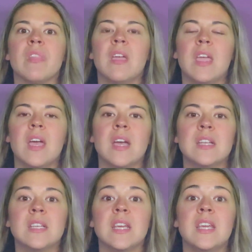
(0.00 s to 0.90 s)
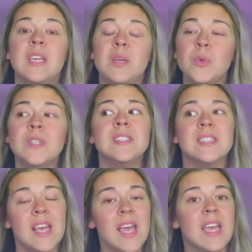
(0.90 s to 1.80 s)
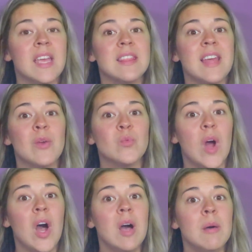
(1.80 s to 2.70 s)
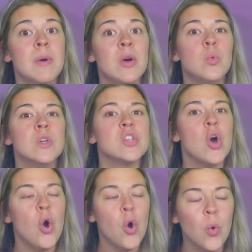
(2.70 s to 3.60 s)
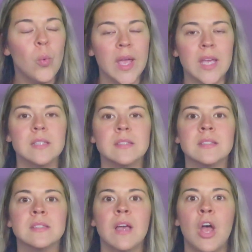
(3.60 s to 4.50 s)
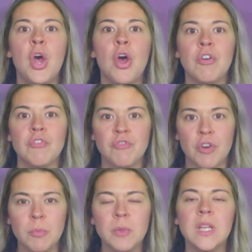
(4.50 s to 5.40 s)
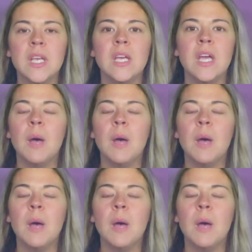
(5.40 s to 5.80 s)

And he would say that Rob was always verbally